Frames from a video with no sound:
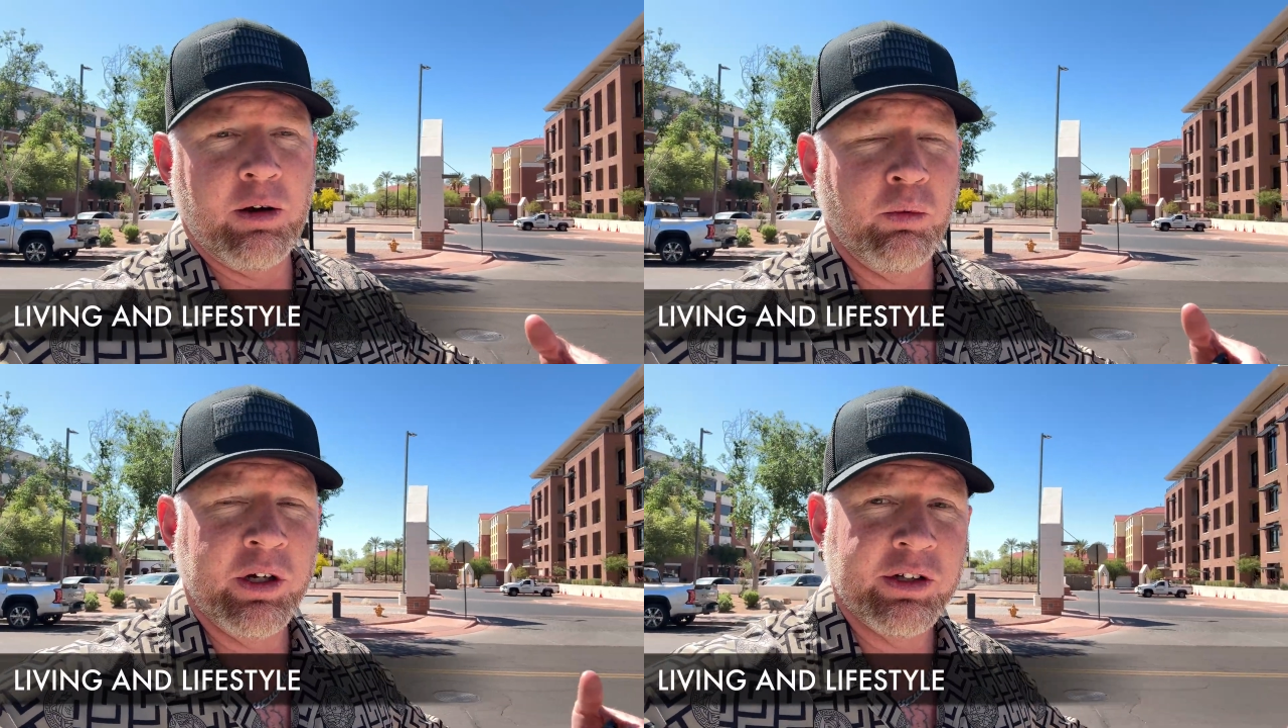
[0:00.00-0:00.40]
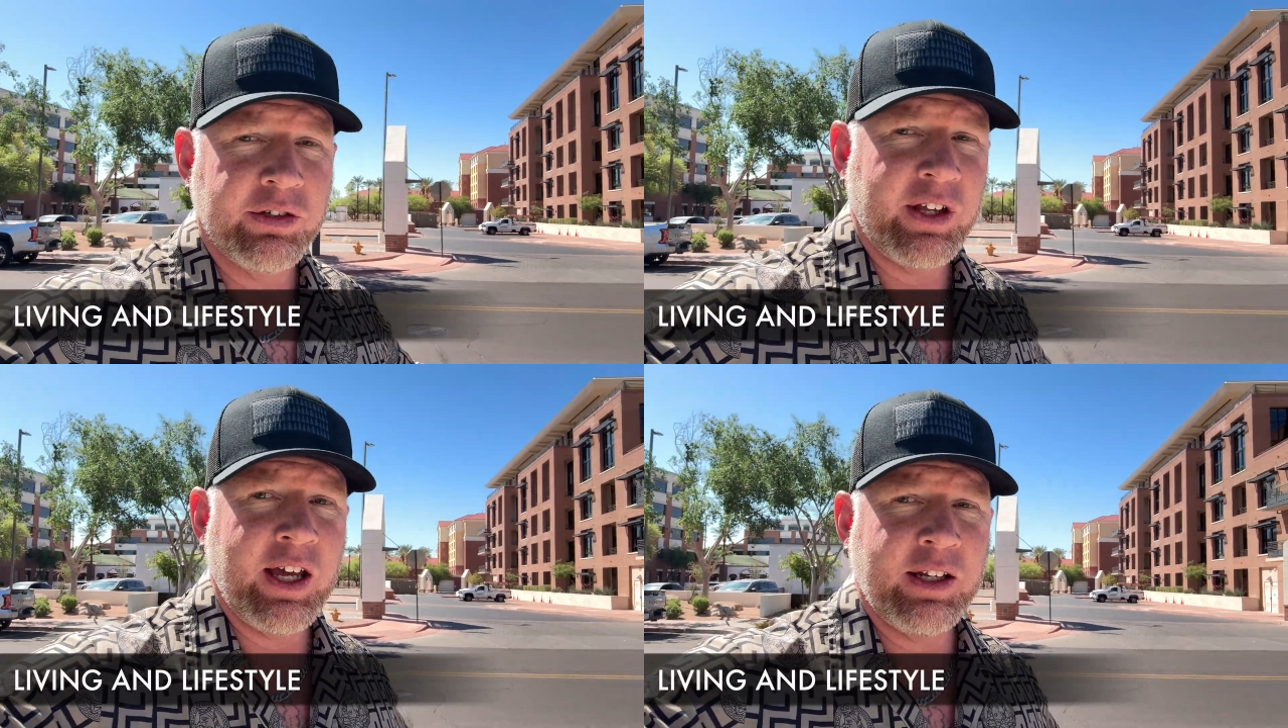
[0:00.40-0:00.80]
real
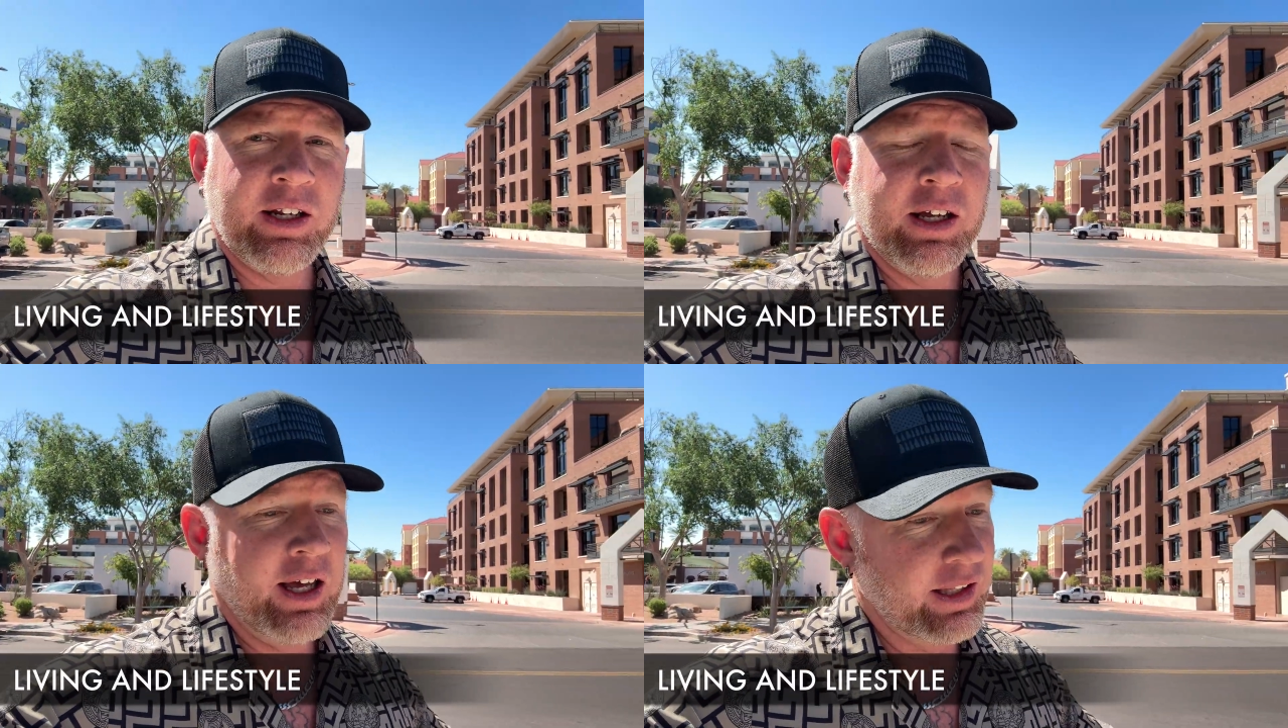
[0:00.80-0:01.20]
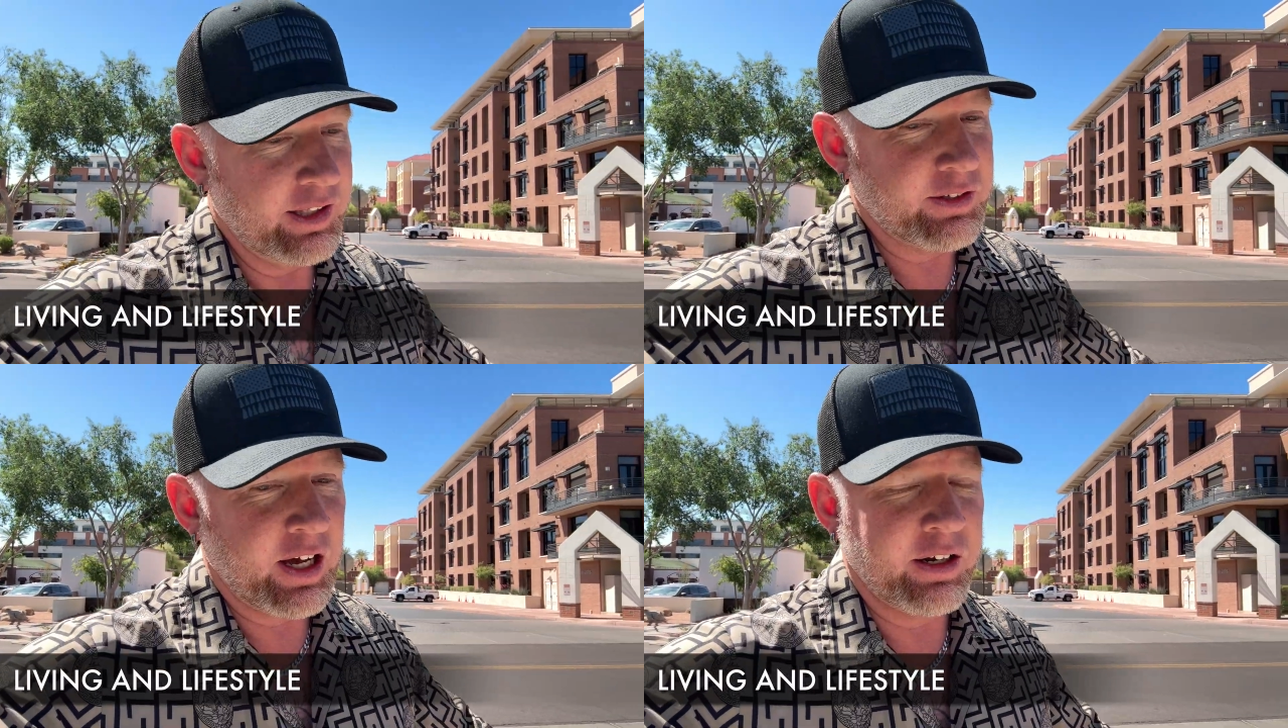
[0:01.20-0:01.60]
estate, at
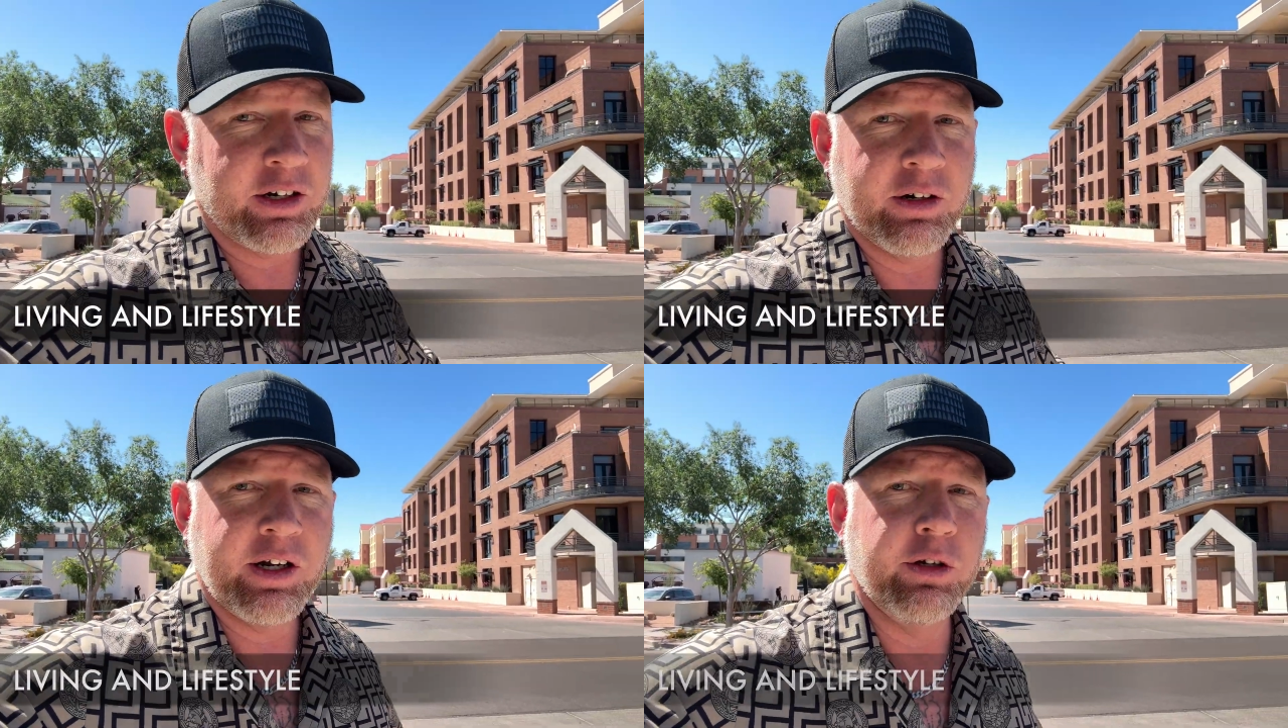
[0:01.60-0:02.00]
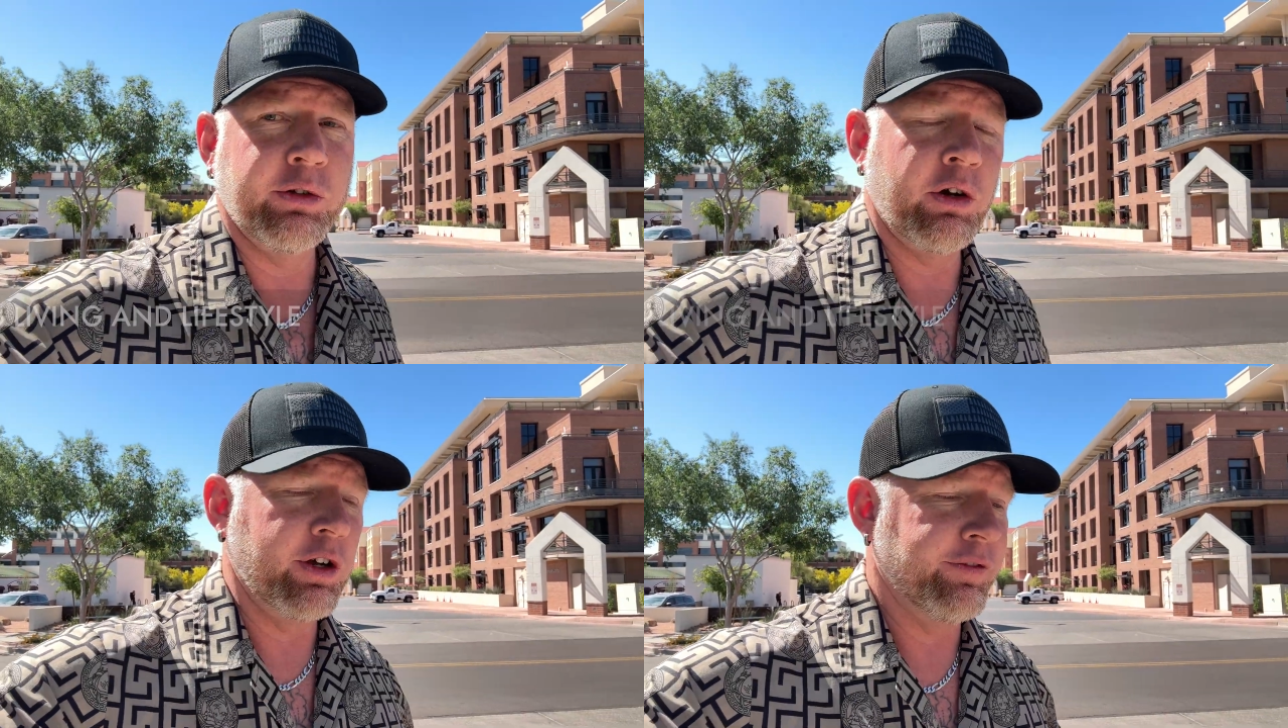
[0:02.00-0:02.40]
least out here in
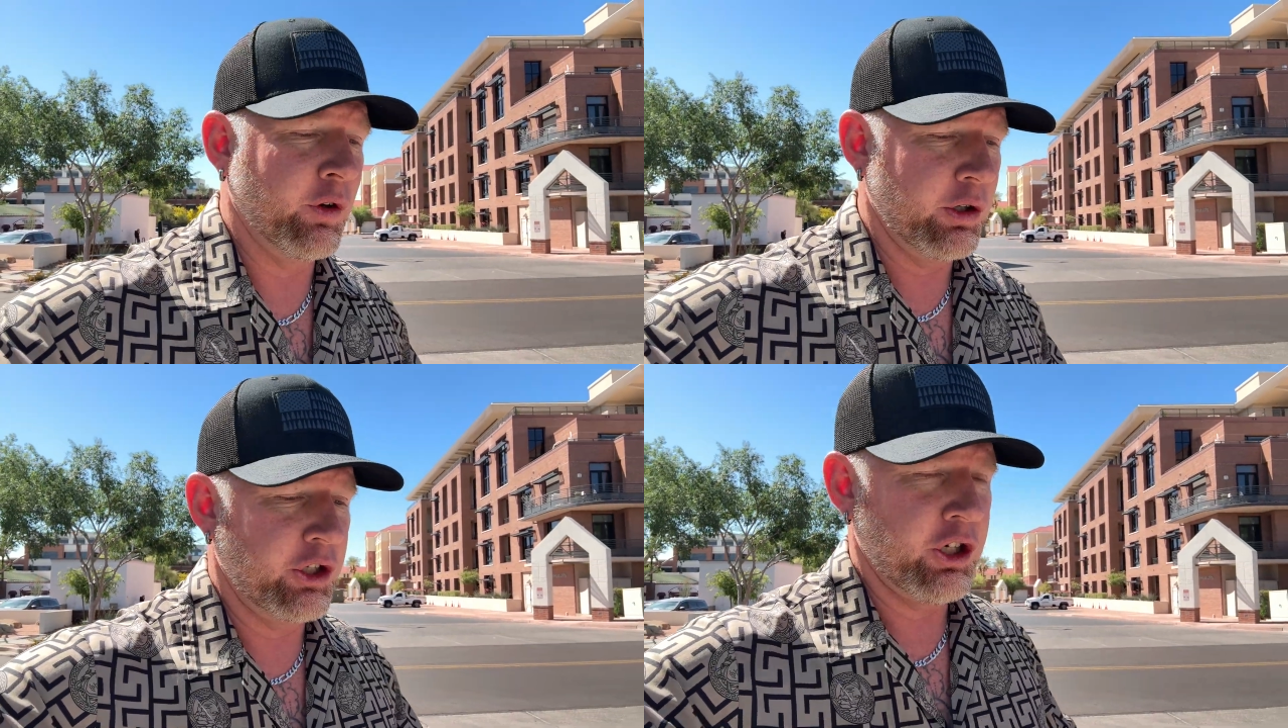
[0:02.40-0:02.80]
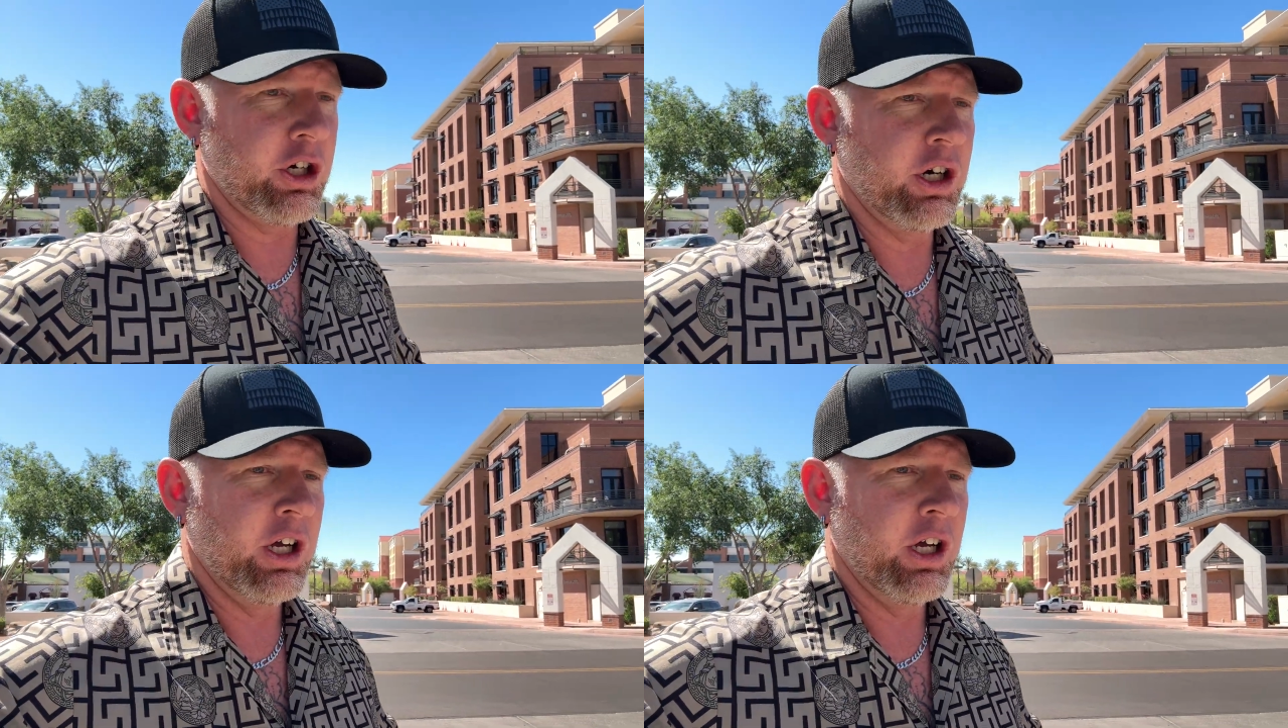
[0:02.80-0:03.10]
Arizona, for sure,